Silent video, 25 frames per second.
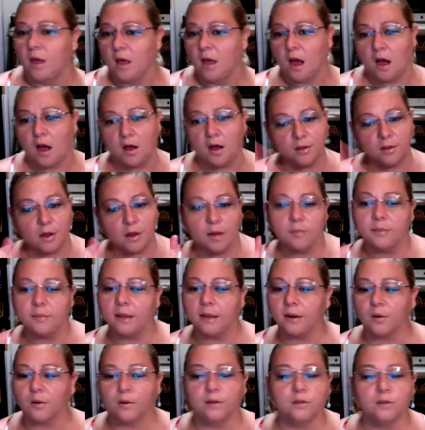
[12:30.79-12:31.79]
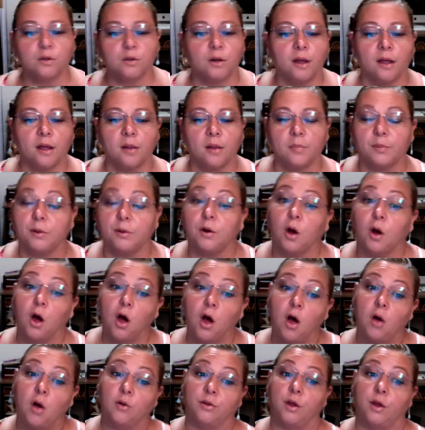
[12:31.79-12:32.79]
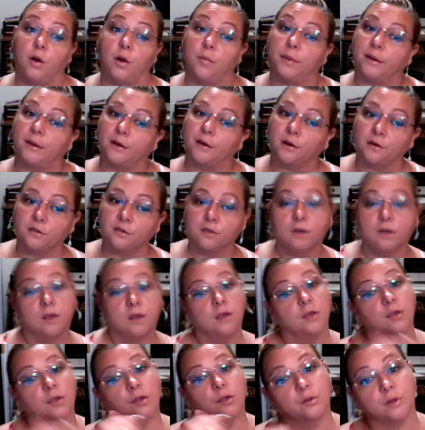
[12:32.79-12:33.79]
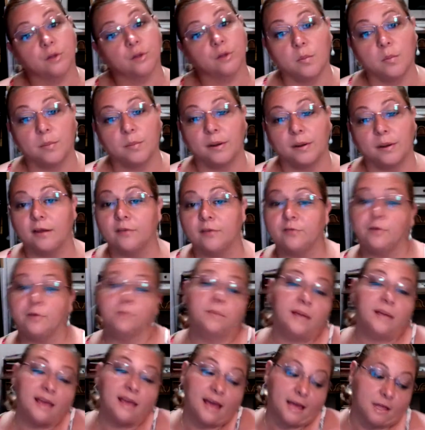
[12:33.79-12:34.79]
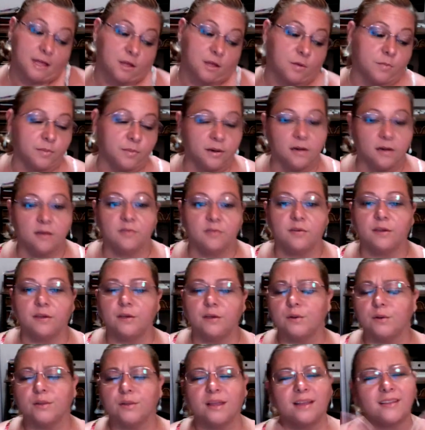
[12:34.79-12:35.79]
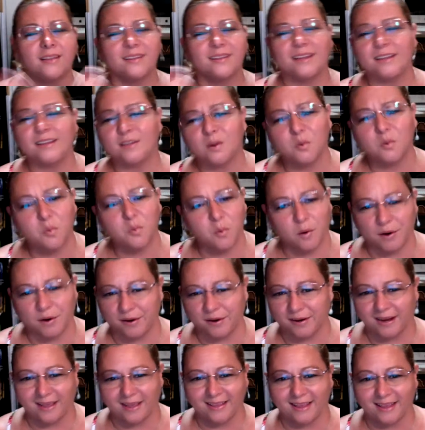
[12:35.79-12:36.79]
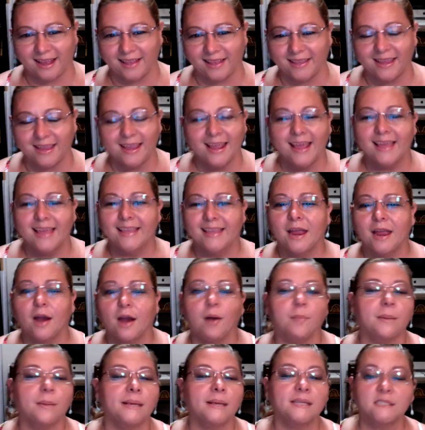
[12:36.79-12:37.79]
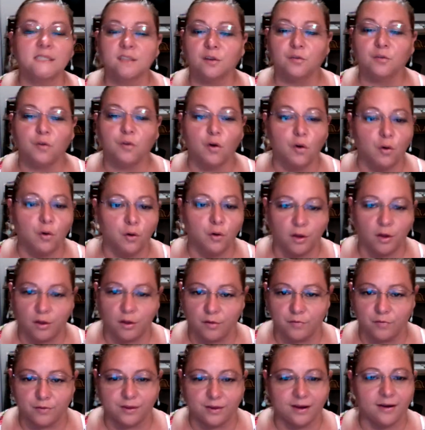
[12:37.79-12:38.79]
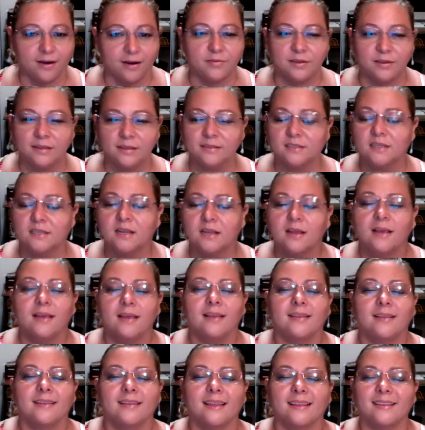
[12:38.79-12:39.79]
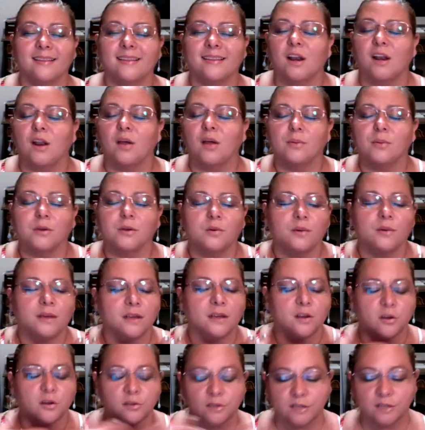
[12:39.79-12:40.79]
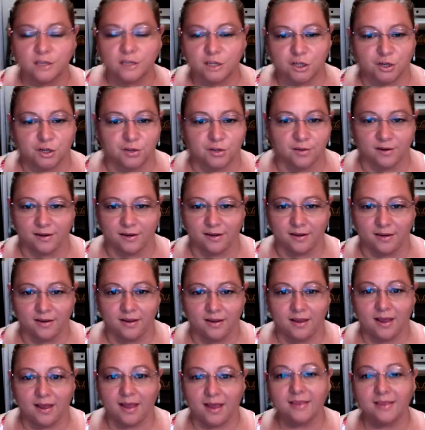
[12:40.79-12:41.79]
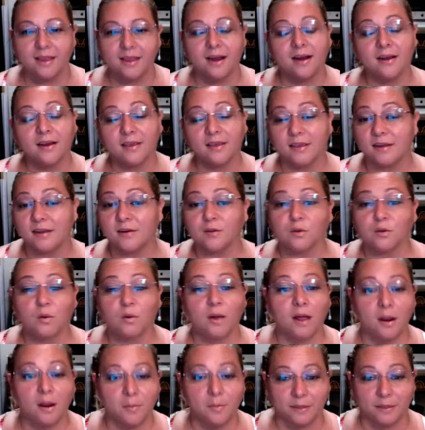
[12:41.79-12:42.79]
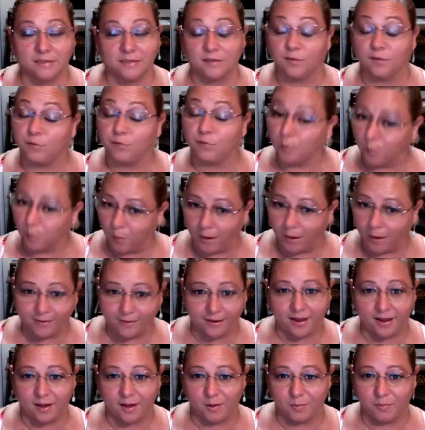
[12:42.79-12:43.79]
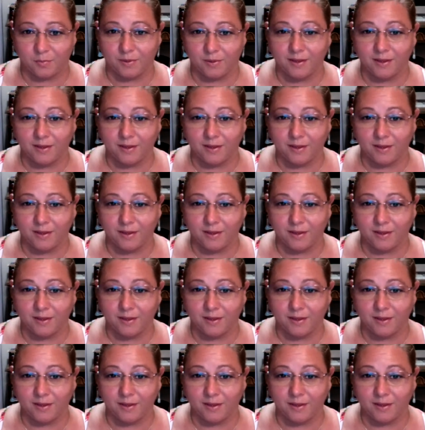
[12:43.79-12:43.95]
Oh, no, I'm not going to help you. Oh, no, because you don't believe in me, I don't believe in you. They don't work like that. They are beings of all love. They are beings that love you unconditionally. And they are here to help us if you want the help.